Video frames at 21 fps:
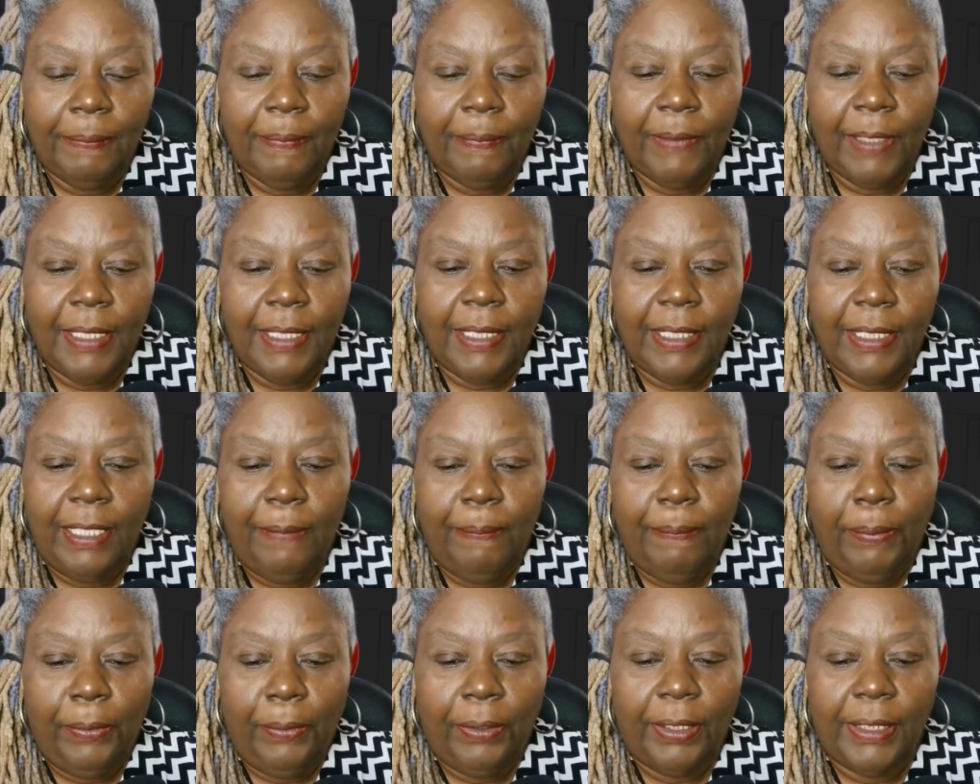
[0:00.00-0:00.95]
See
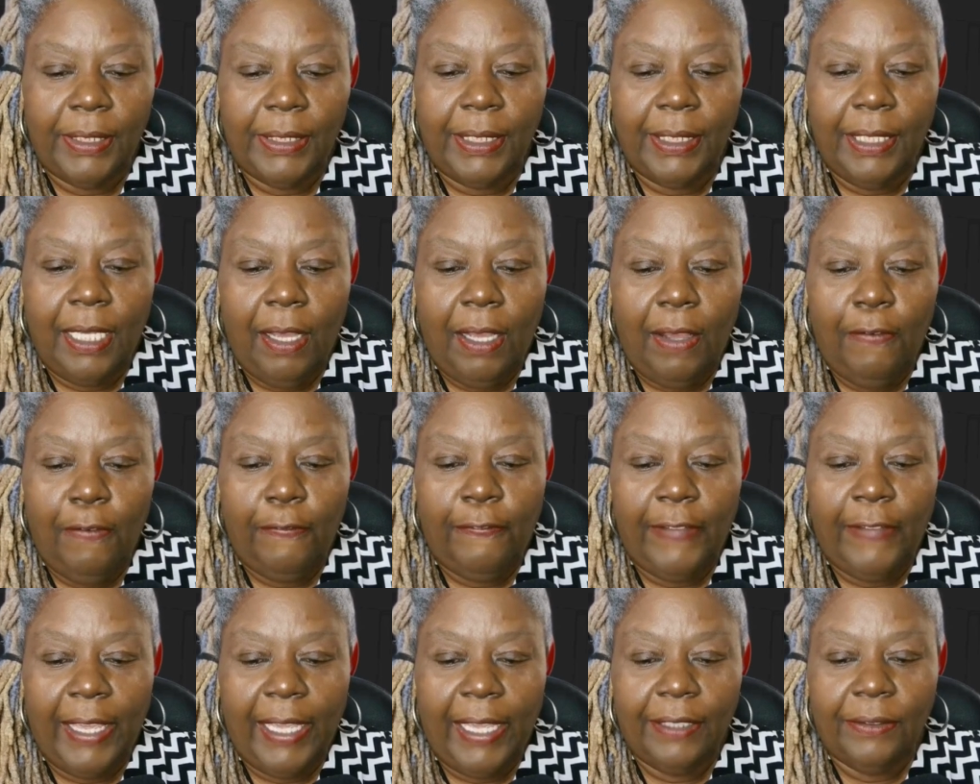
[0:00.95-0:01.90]
Burlington Coat
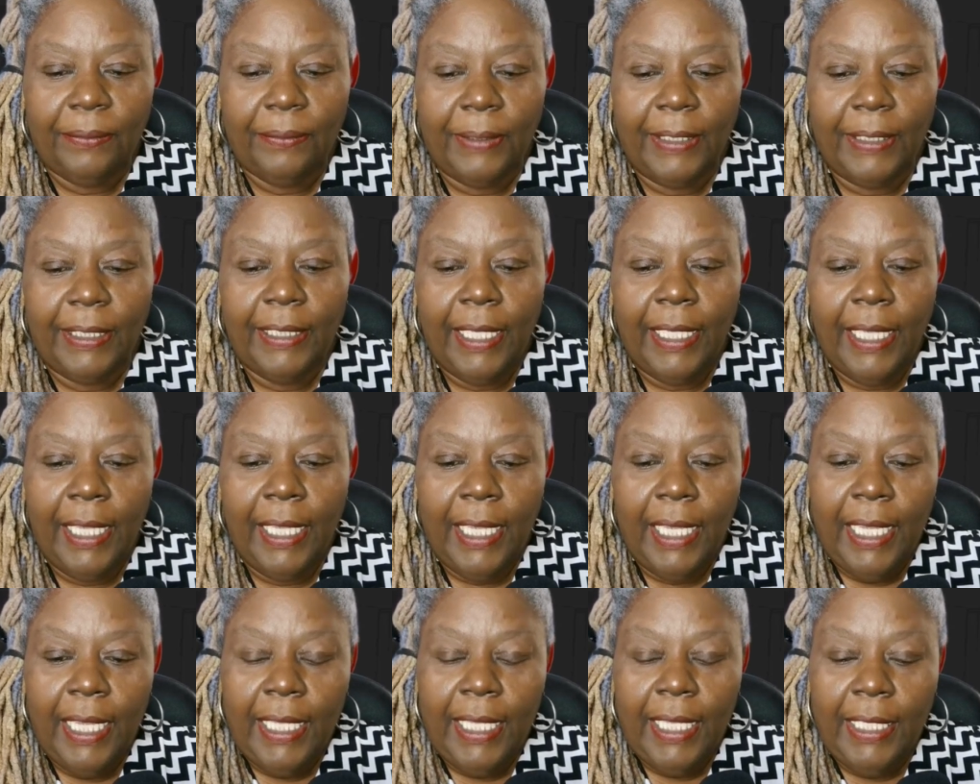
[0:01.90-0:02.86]
Factory,
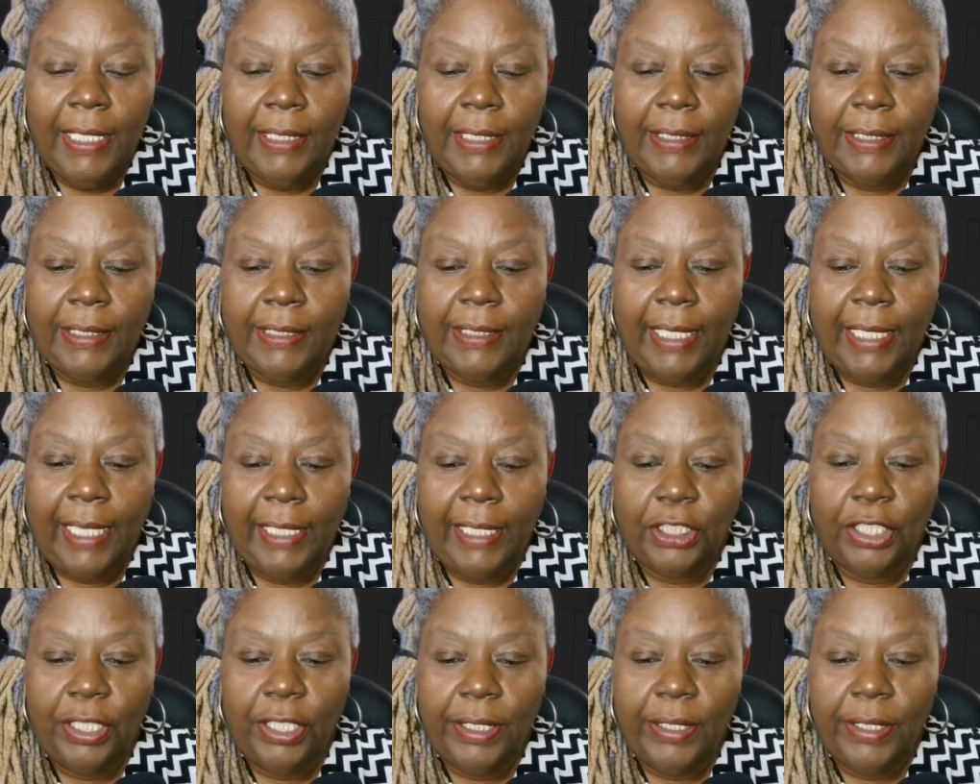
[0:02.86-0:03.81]

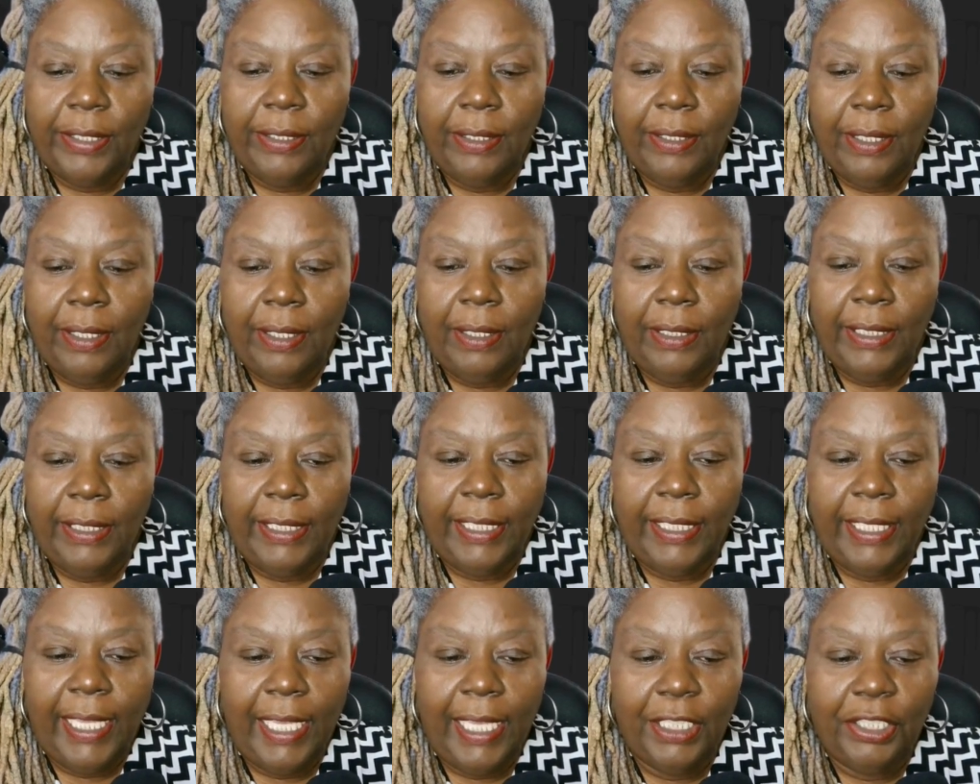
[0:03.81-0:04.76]
section
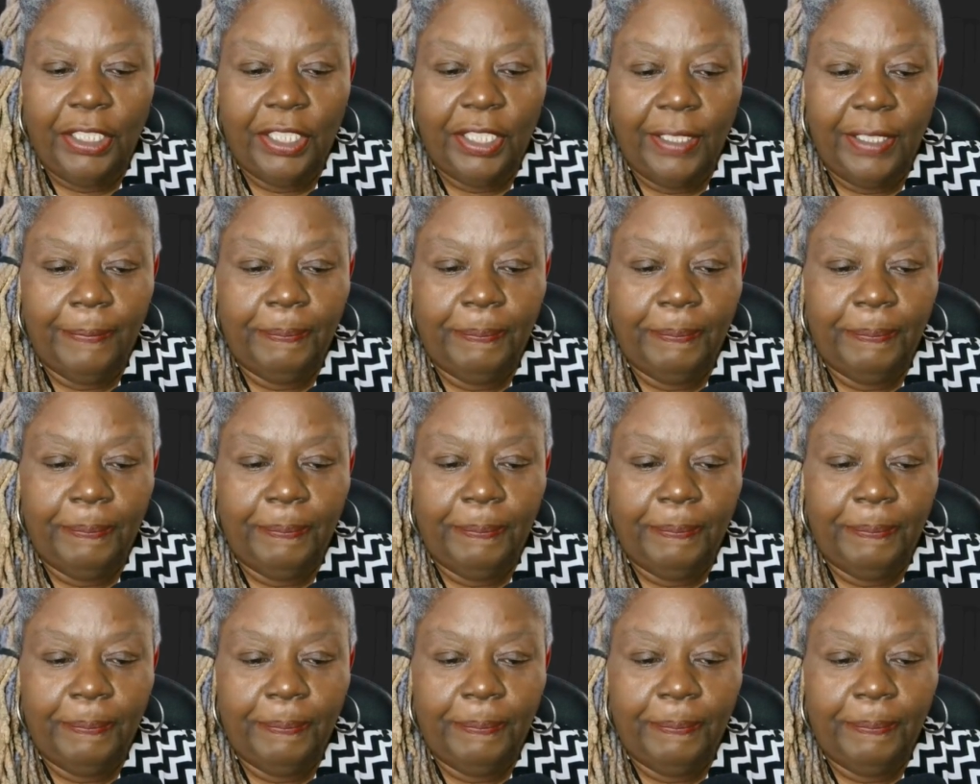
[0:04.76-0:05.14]
litigation.